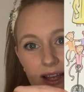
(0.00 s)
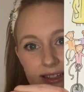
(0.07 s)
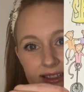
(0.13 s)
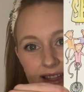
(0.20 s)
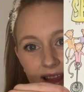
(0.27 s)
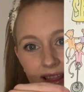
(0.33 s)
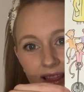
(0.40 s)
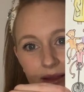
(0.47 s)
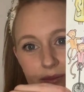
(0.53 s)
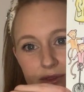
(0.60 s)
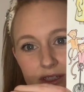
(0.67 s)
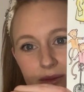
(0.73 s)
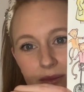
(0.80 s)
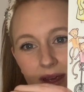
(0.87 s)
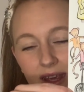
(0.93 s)
send them
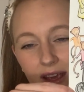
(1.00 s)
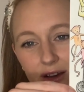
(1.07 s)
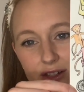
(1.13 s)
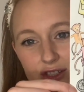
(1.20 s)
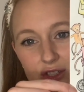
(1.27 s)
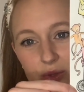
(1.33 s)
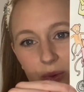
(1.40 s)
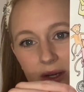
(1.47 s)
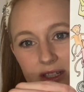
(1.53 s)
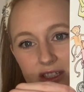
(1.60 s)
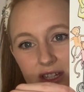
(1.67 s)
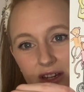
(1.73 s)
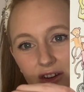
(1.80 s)
to me on Twitter.